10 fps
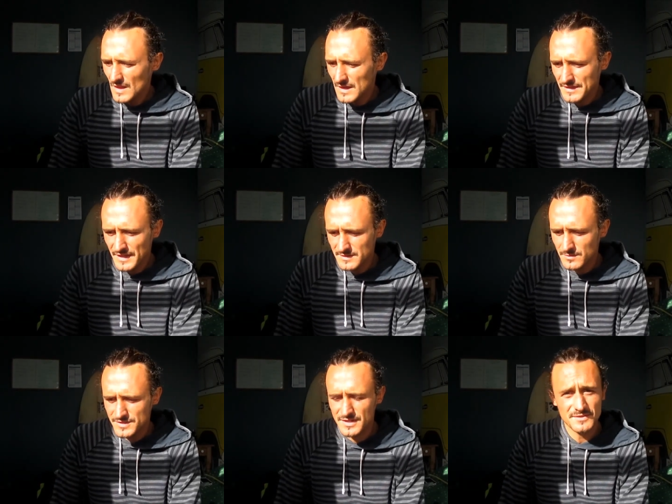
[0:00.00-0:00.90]
yeah, thanks for
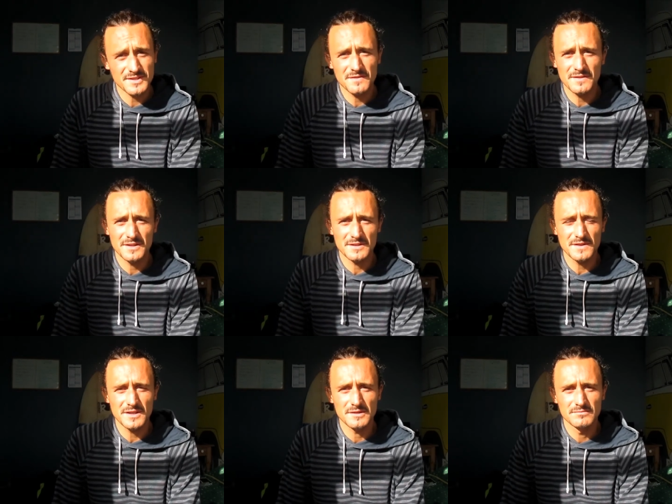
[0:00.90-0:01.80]
watching. I'll see you for the next
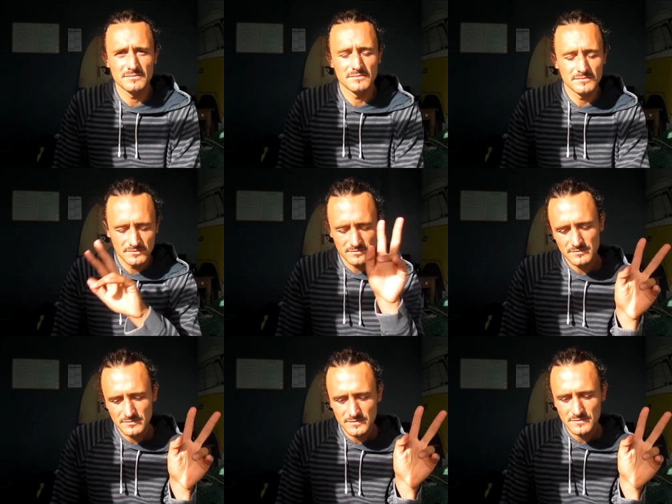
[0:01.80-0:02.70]
video.
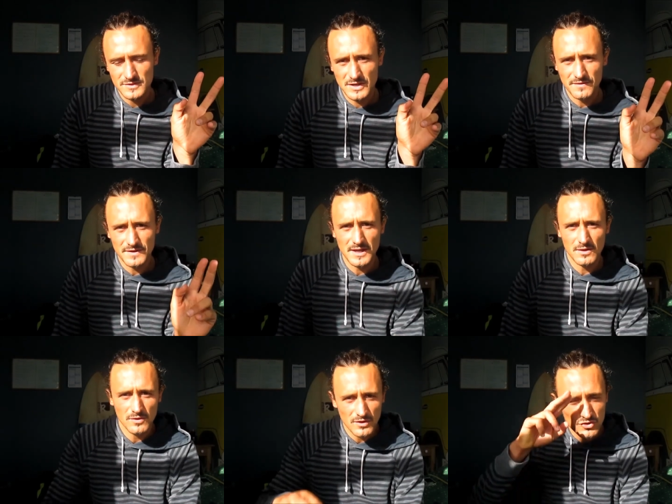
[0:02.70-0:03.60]
Ciao for
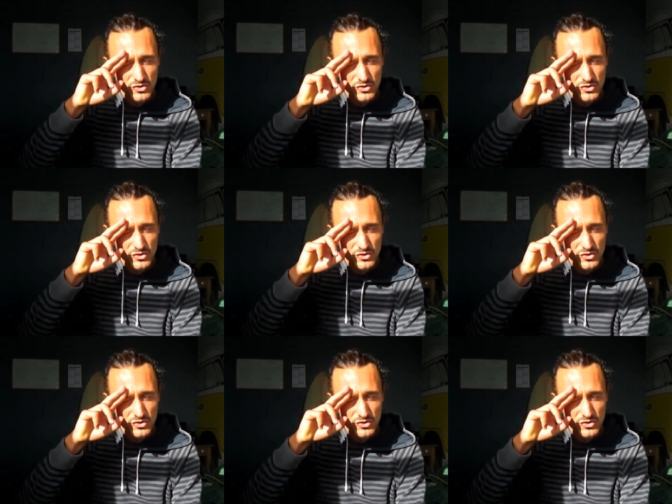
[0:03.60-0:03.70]
now.